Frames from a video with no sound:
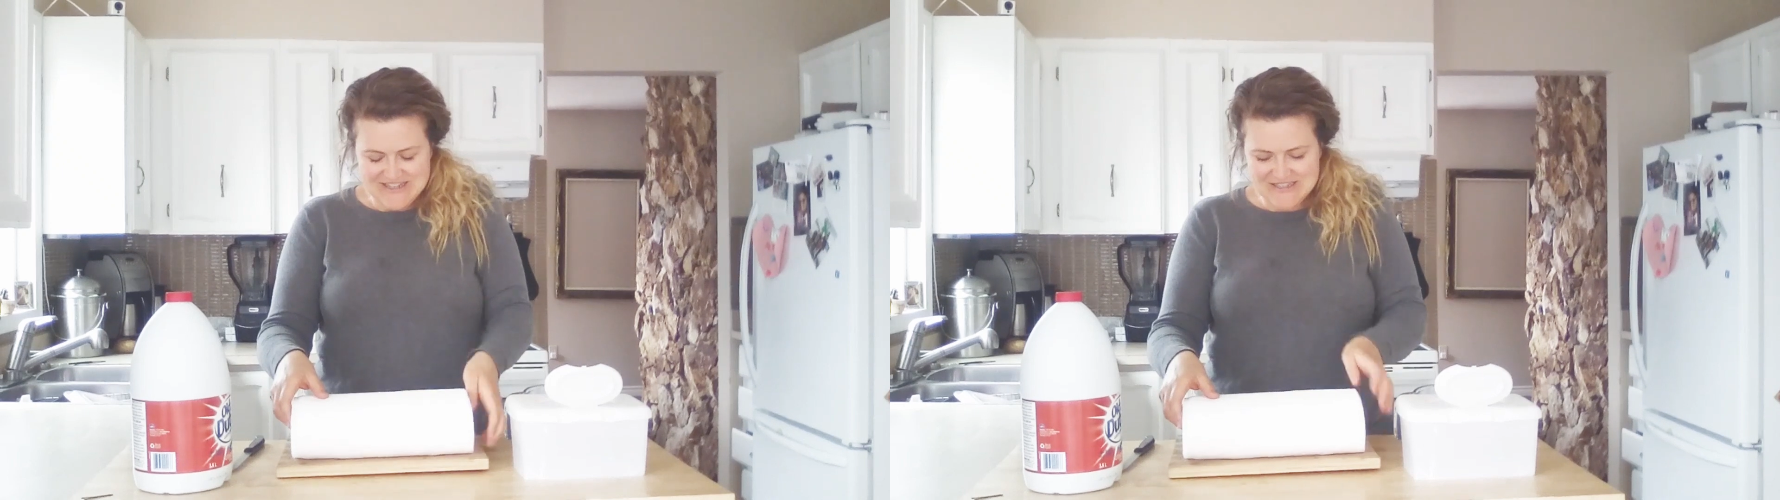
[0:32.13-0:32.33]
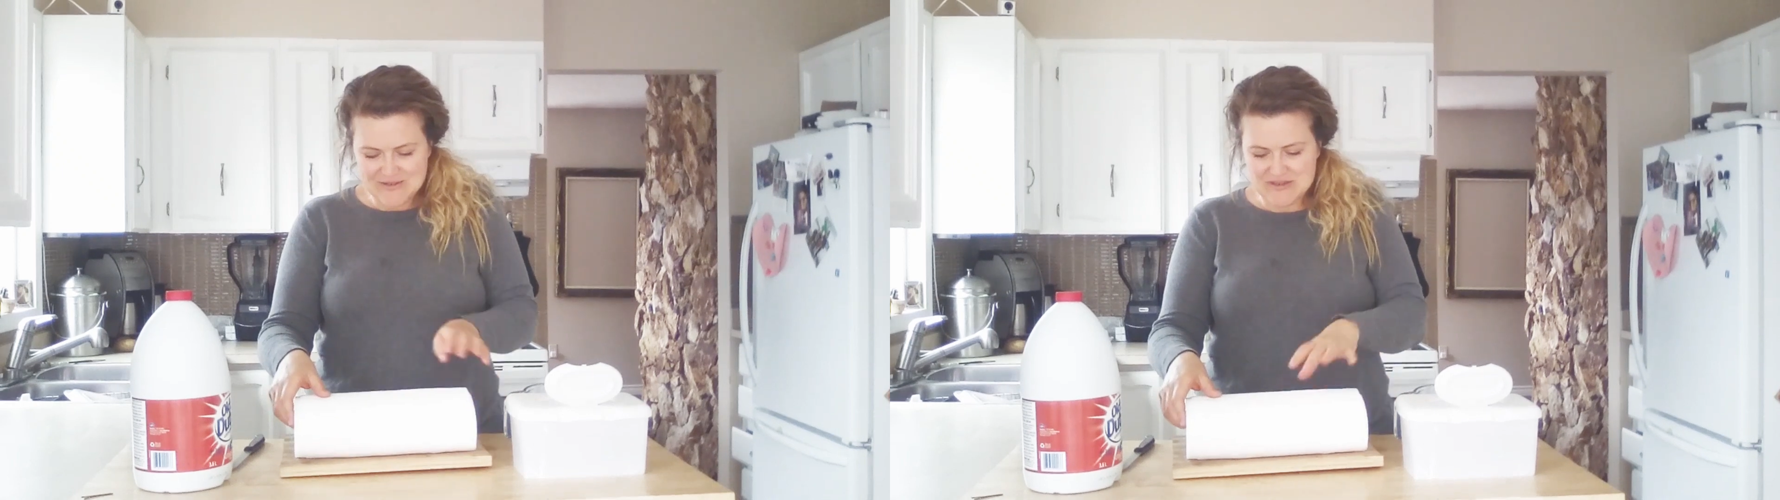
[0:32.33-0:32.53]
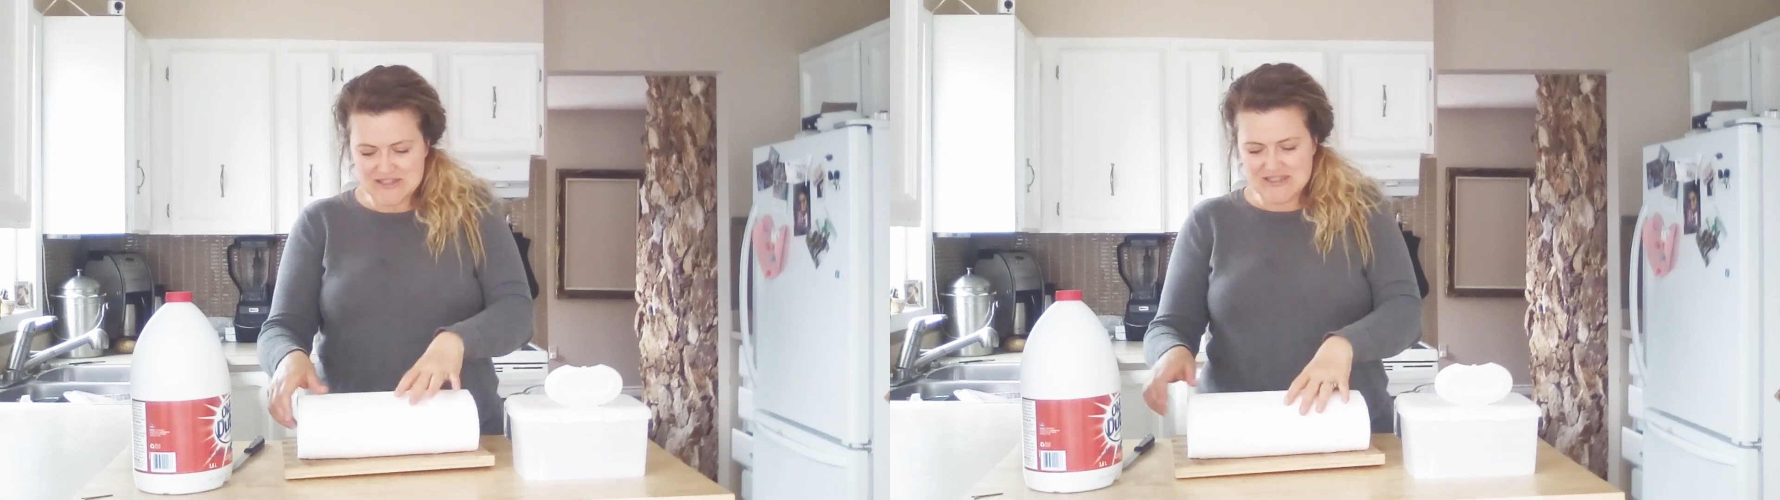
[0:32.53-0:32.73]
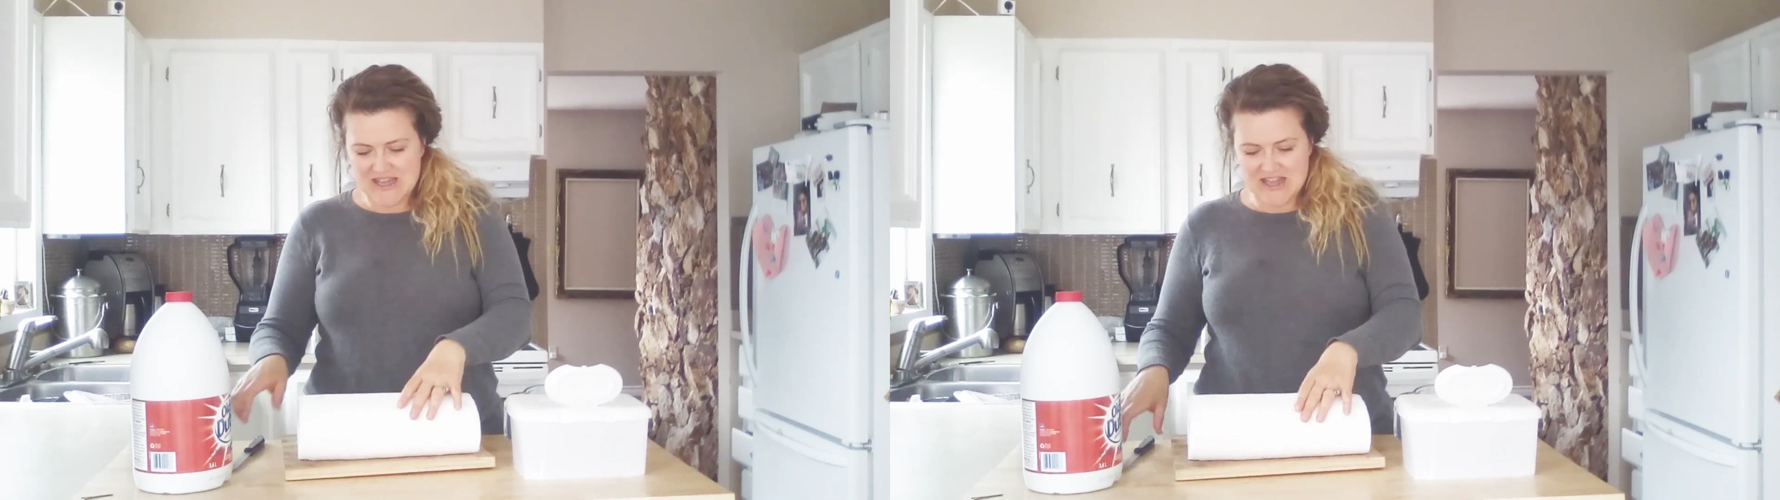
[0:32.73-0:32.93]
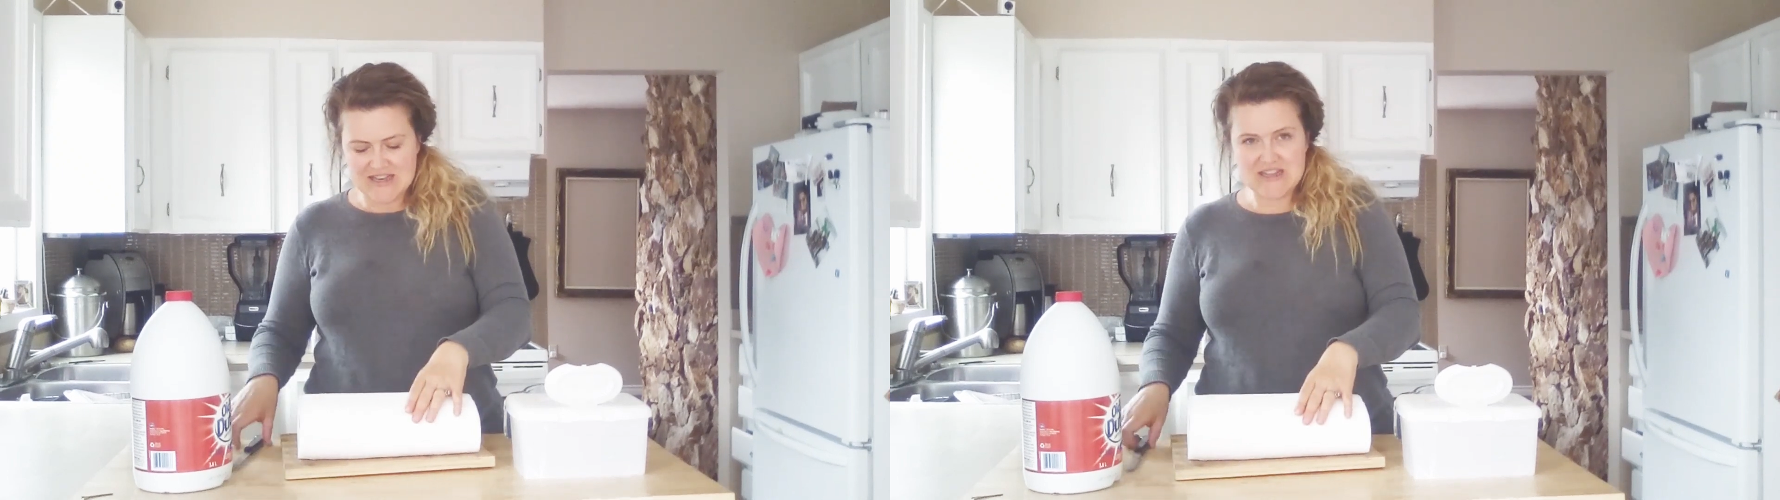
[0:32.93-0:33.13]
So we just
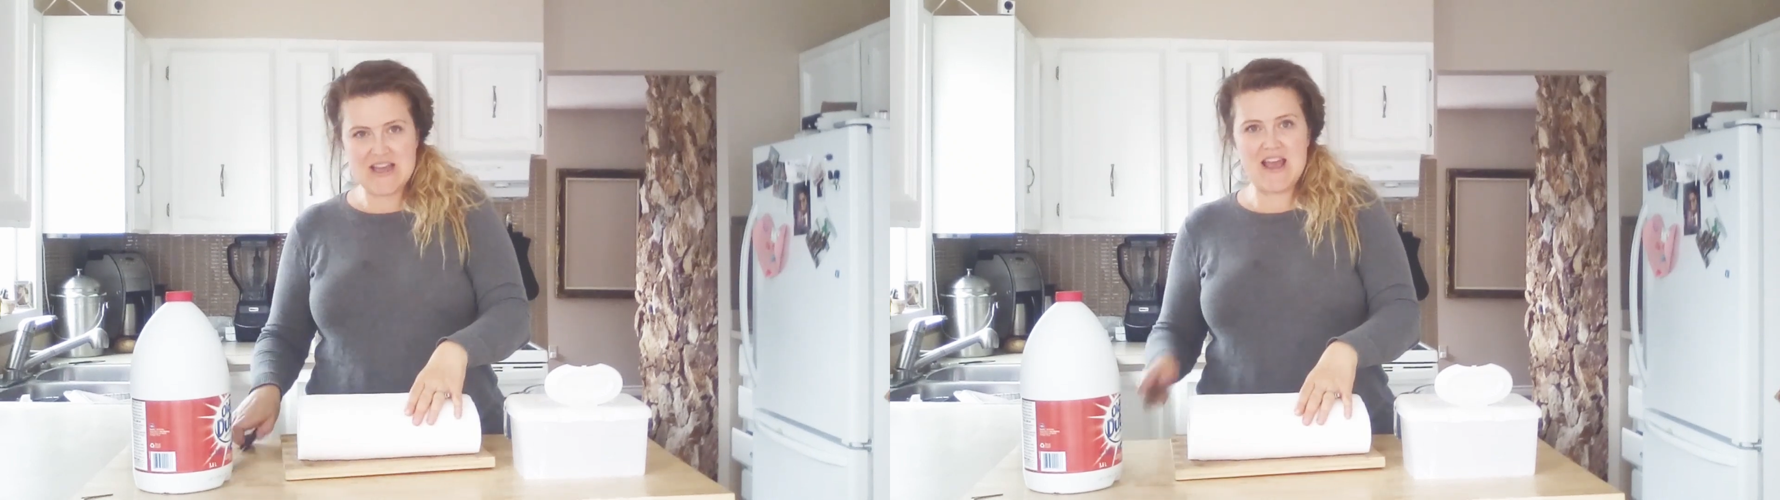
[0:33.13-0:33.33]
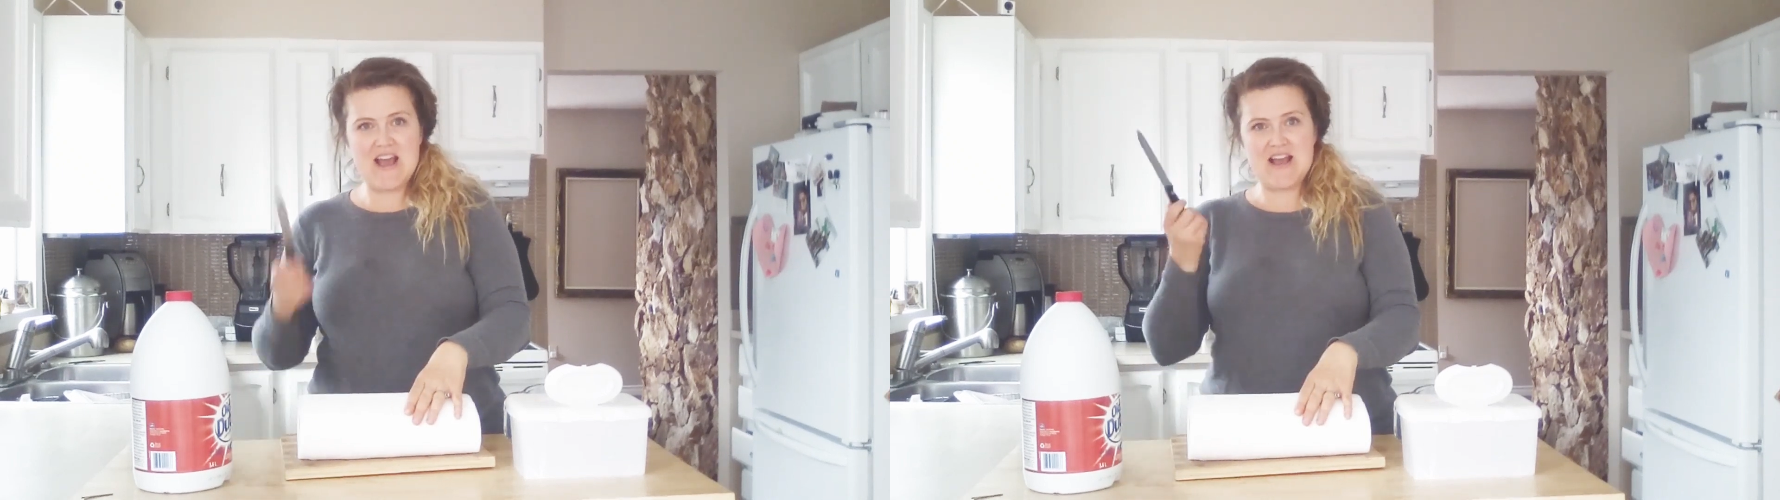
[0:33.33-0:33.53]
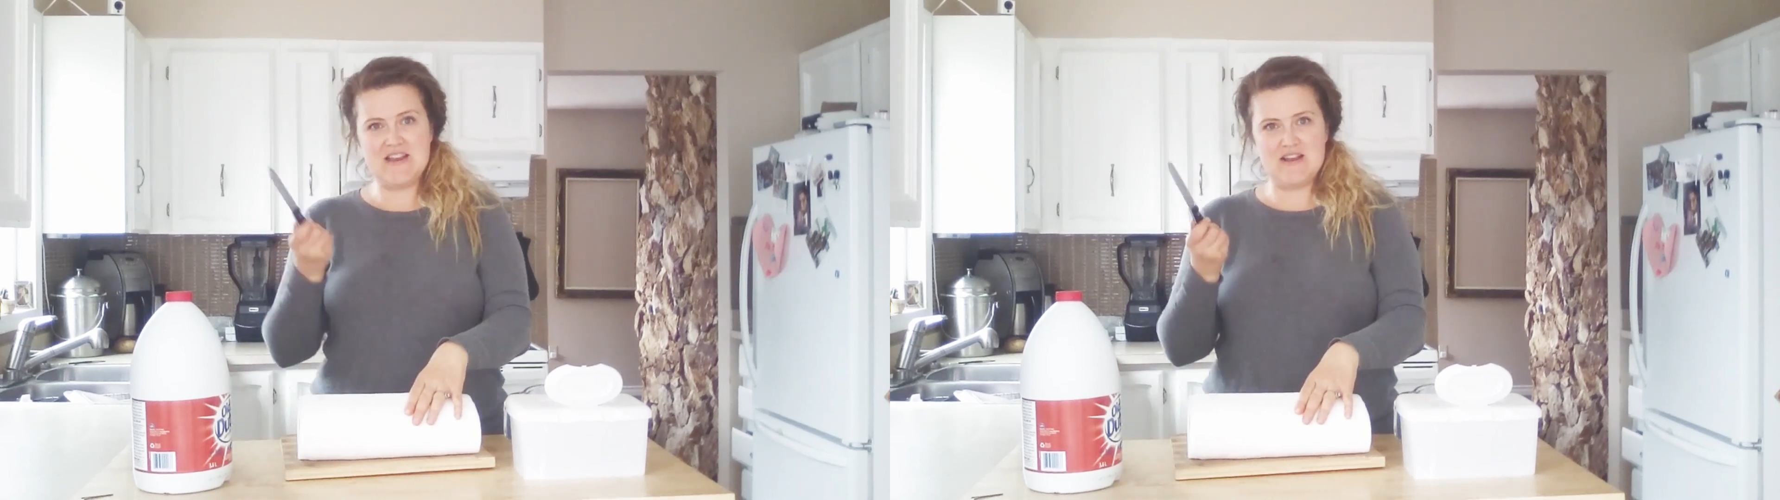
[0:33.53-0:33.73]
take it and